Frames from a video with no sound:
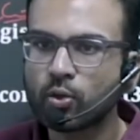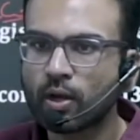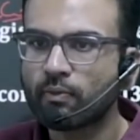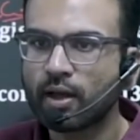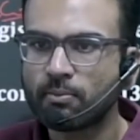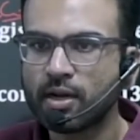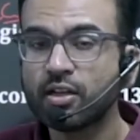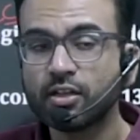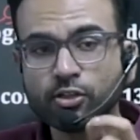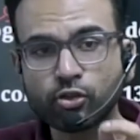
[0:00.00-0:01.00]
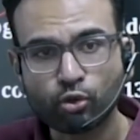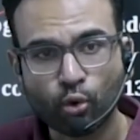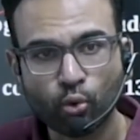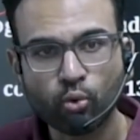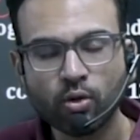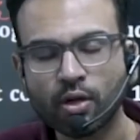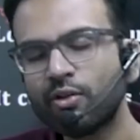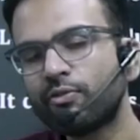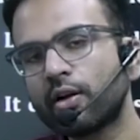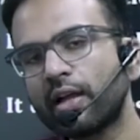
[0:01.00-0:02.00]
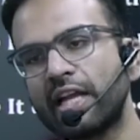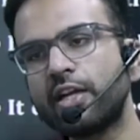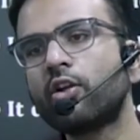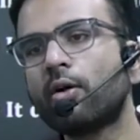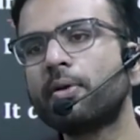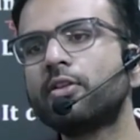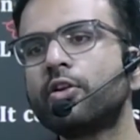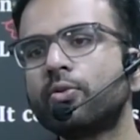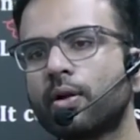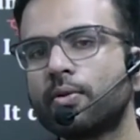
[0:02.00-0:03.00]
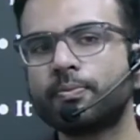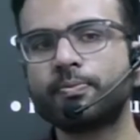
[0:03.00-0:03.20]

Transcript: to environment is true for any topic that you read.